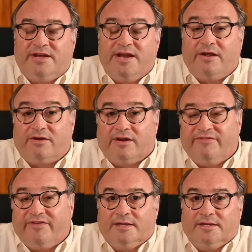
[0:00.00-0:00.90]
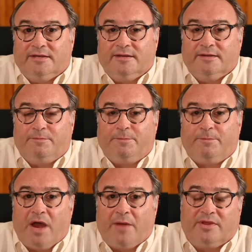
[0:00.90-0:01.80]
And the narrative in the in the
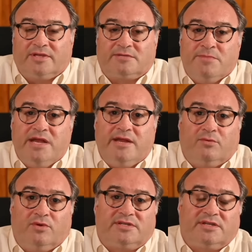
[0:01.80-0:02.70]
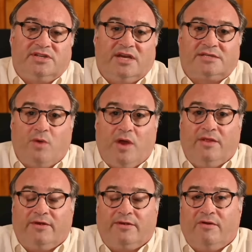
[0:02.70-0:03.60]
populist media would suggest,
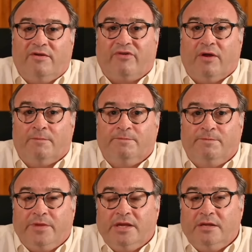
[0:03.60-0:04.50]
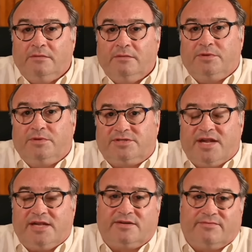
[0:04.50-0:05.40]
well, they're going from blue
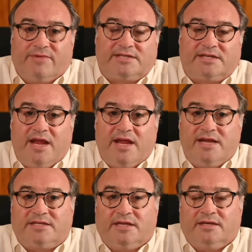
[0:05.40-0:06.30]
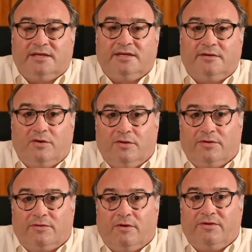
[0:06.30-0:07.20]
states to red states, and the
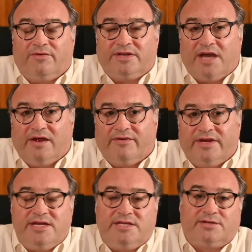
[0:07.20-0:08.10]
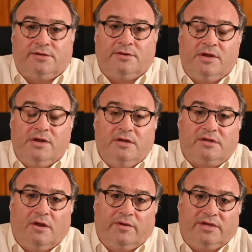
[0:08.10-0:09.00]
older older retirees are
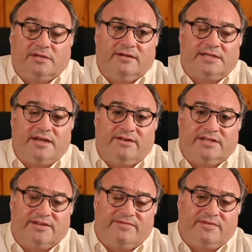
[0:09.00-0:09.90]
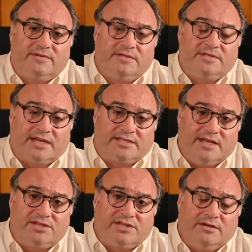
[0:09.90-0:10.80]
going to less areas of
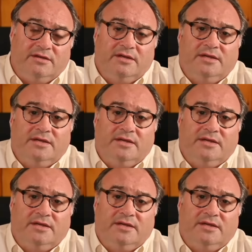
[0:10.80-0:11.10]
taxation,